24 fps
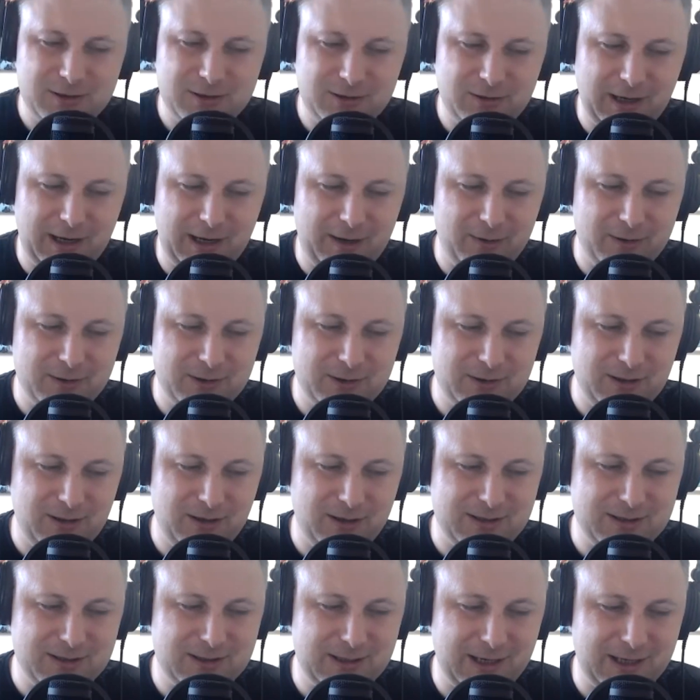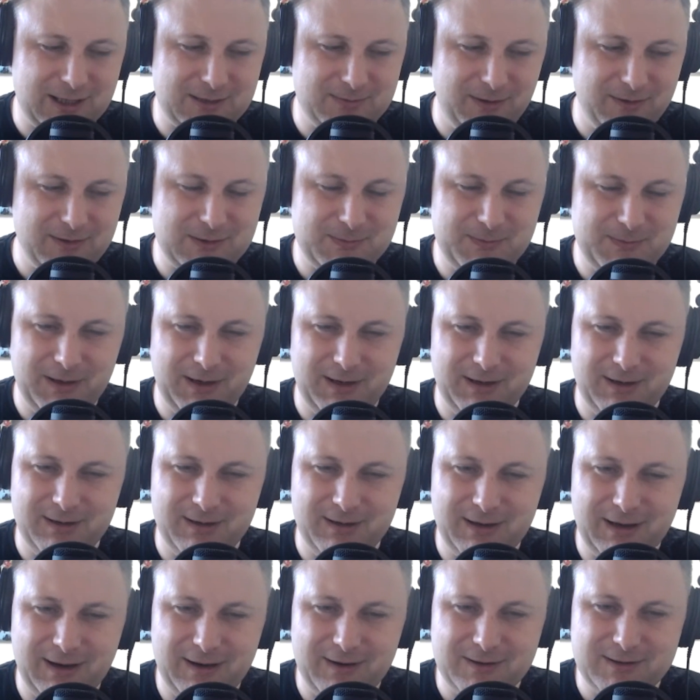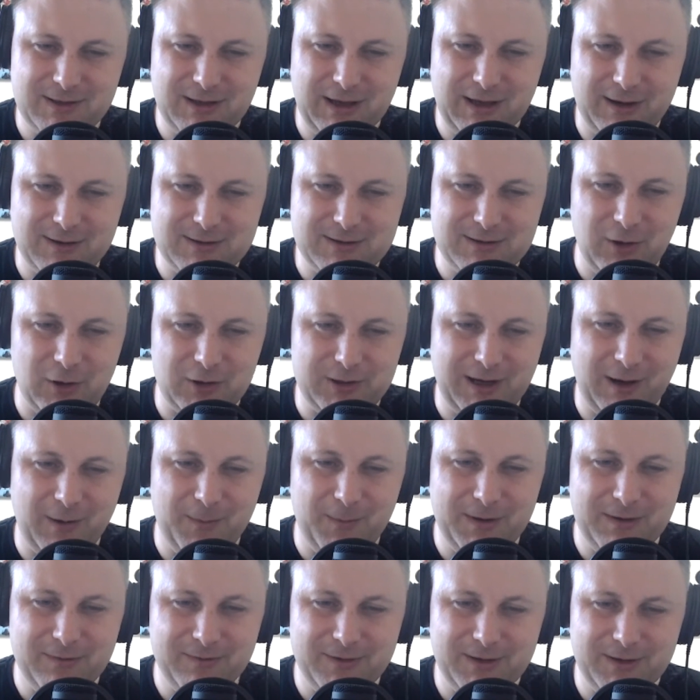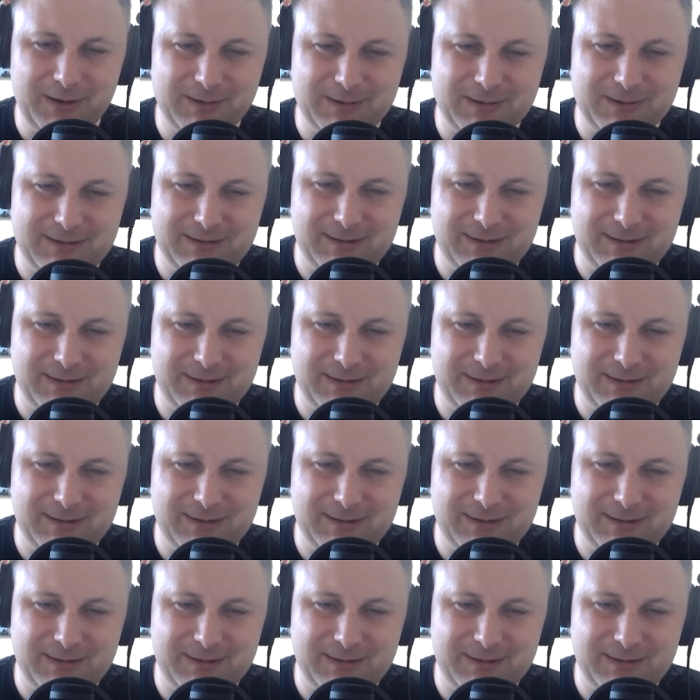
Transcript: your last 6 months been? How's lockdown been for you?